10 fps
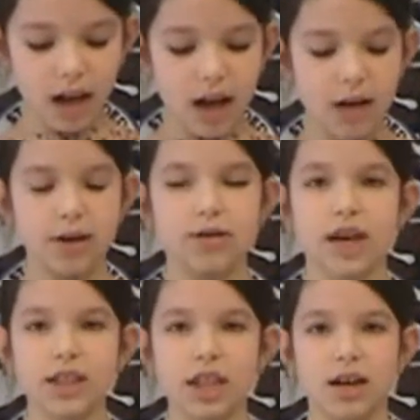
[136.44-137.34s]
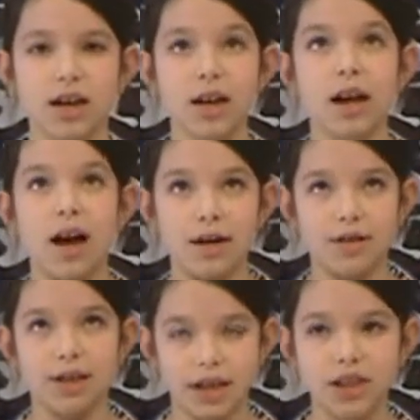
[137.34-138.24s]
I wrote nine, I
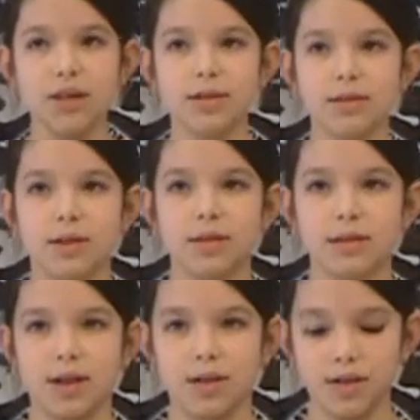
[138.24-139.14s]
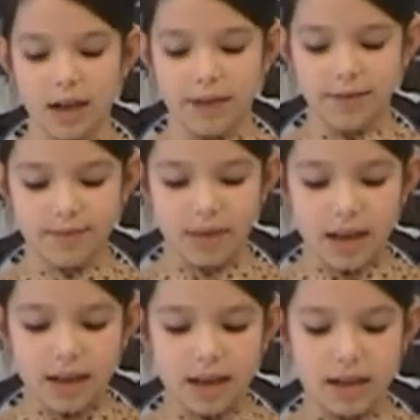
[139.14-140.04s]
wrote nine chapter books in my whole life.
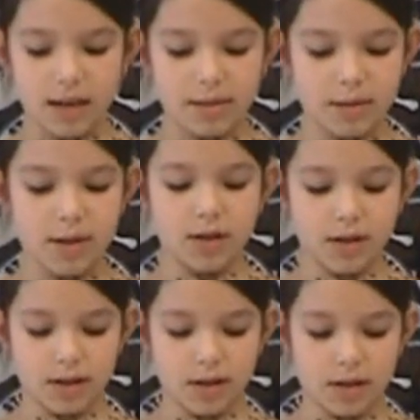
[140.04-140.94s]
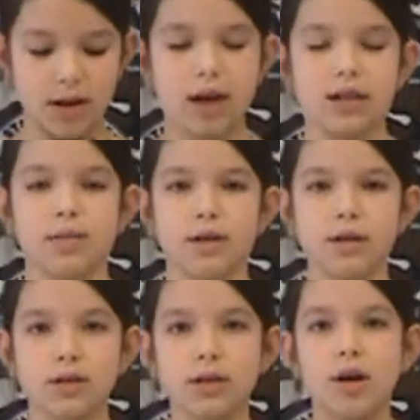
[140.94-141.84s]
They came to be known as Little House
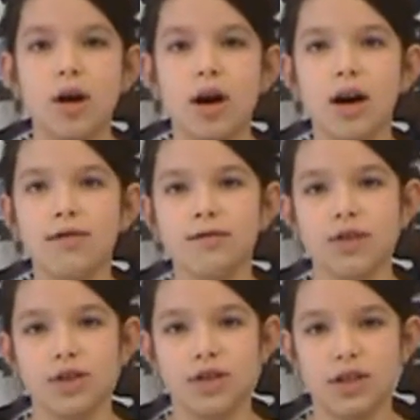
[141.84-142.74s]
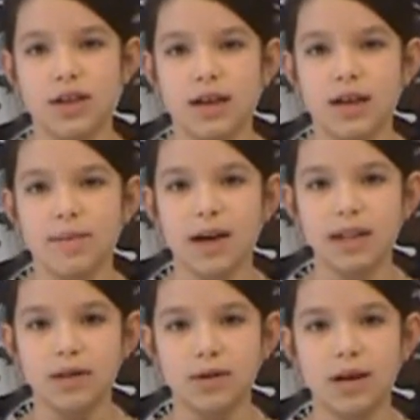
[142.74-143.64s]
Books. Unfortunately, I
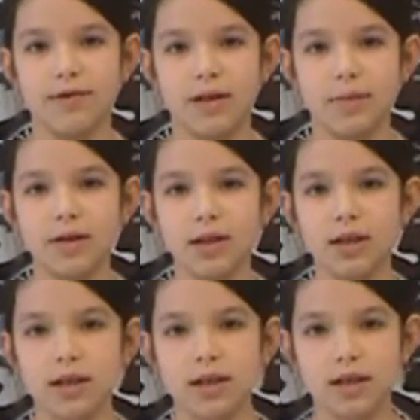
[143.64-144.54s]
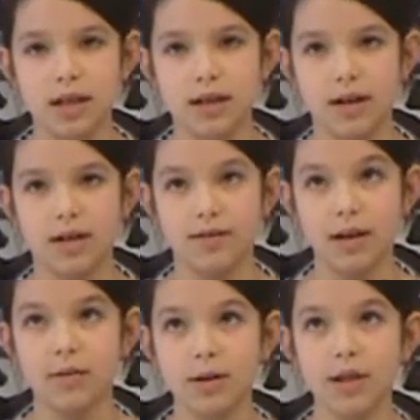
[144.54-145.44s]
passed away February,
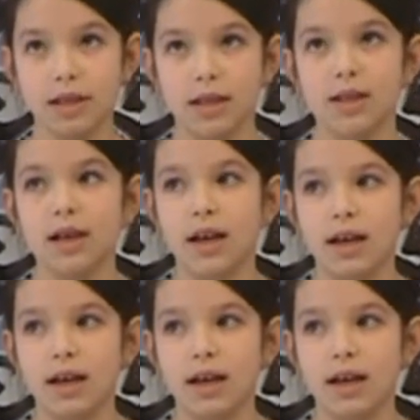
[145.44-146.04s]
February 10,